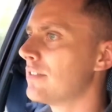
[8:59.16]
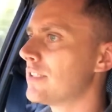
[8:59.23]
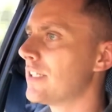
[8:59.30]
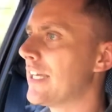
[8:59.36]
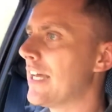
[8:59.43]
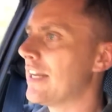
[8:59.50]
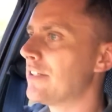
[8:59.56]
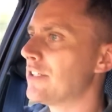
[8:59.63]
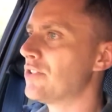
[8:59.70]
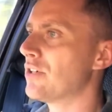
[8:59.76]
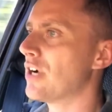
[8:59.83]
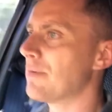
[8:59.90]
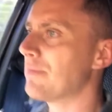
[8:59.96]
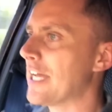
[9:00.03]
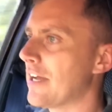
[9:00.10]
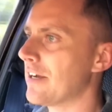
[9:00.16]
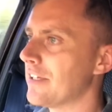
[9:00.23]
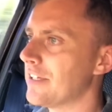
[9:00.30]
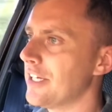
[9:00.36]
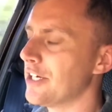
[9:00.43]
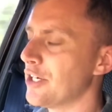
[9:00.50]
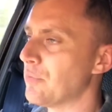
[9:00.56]
get it to drop down a
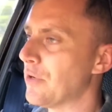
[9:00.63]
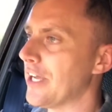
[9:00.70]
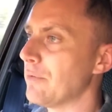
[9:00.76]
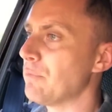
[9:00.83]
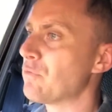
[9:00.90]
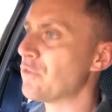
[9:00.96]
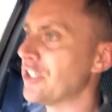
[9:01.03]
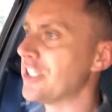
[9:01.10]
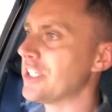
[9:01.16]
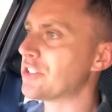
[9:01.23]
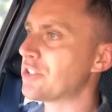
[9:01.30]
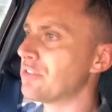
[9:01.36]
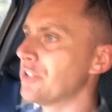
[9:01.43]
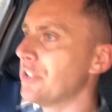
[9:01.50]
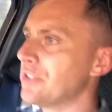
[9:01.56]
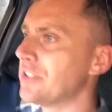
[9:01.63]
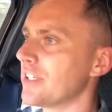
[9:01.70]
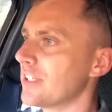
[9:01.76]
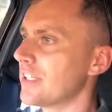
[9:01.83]
gear. But for just cruising,